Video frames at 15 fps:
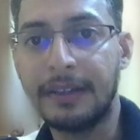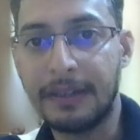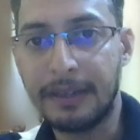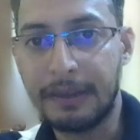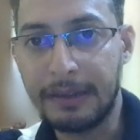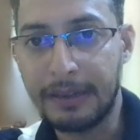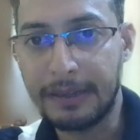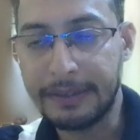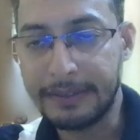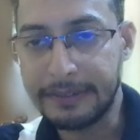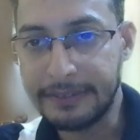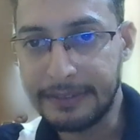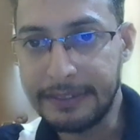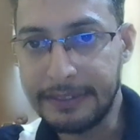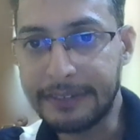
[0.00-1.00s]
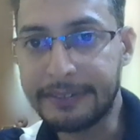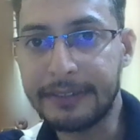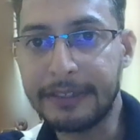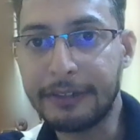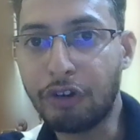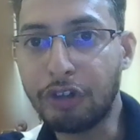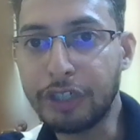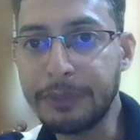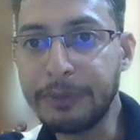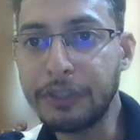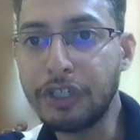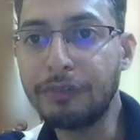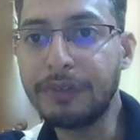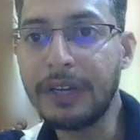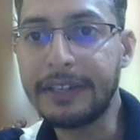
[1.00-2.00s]
uh,
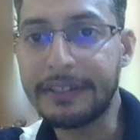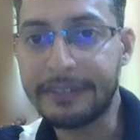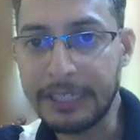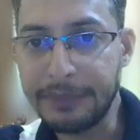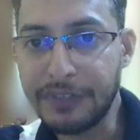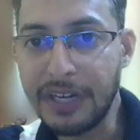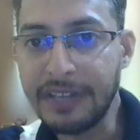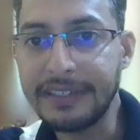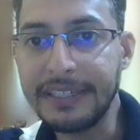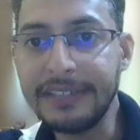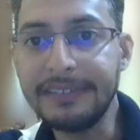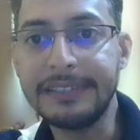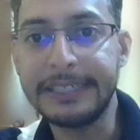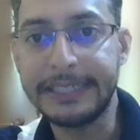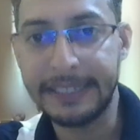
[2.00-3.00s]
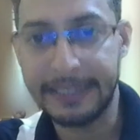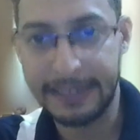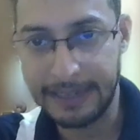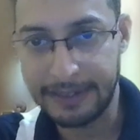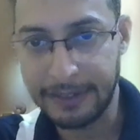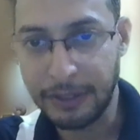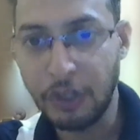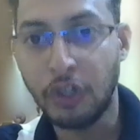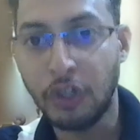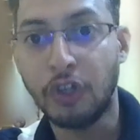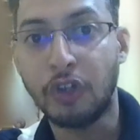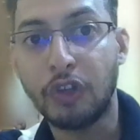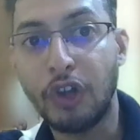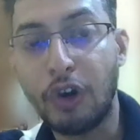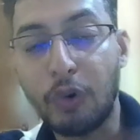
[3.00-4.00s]
contribution of the descriptors is written here.
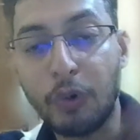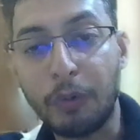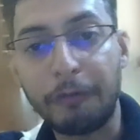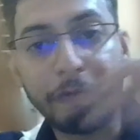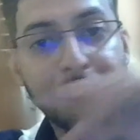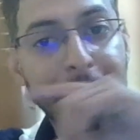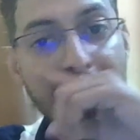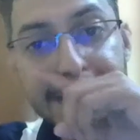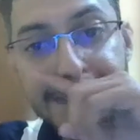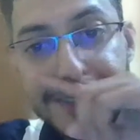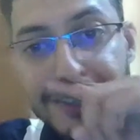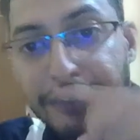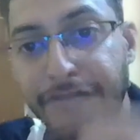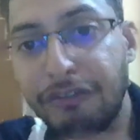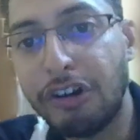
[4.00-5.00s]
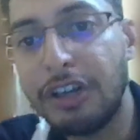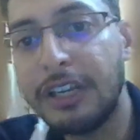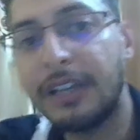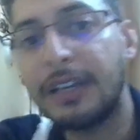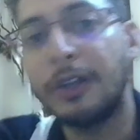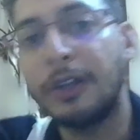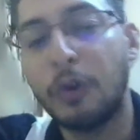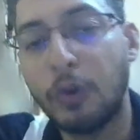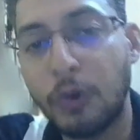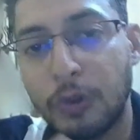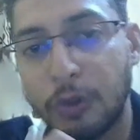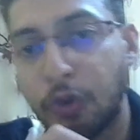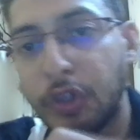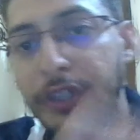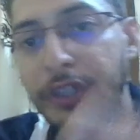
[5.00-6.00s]
So first of all,
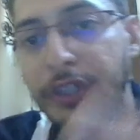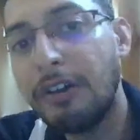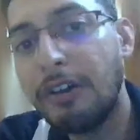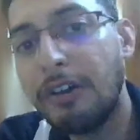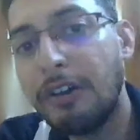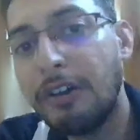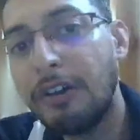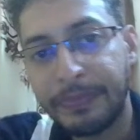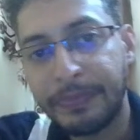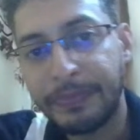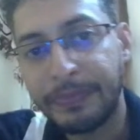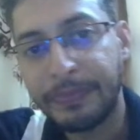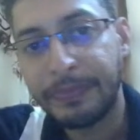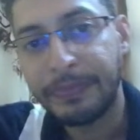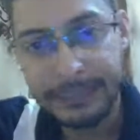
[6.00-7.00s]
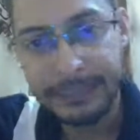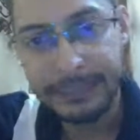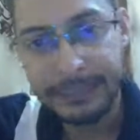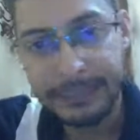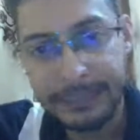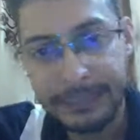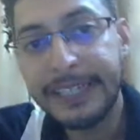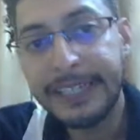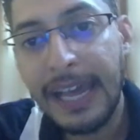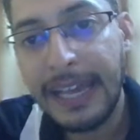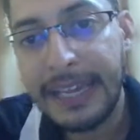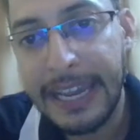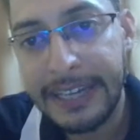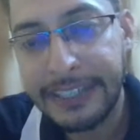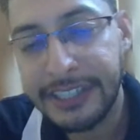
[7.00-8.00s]
without deleting the
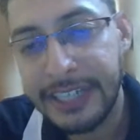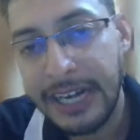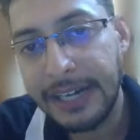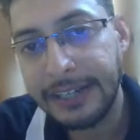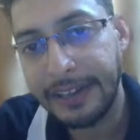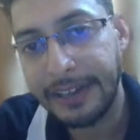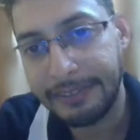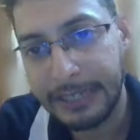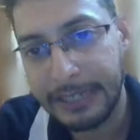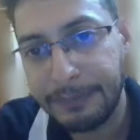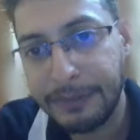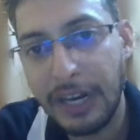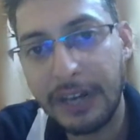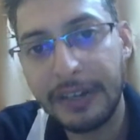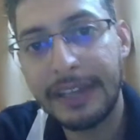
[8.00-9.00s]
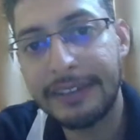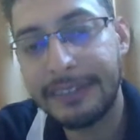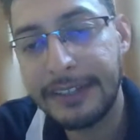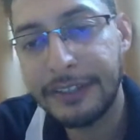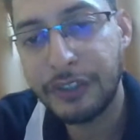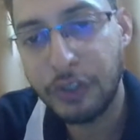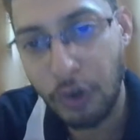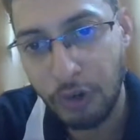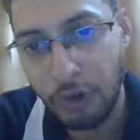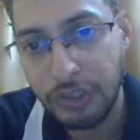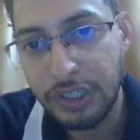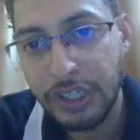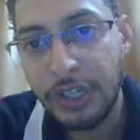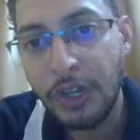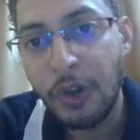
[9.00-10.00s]
extra descriptor as I shown,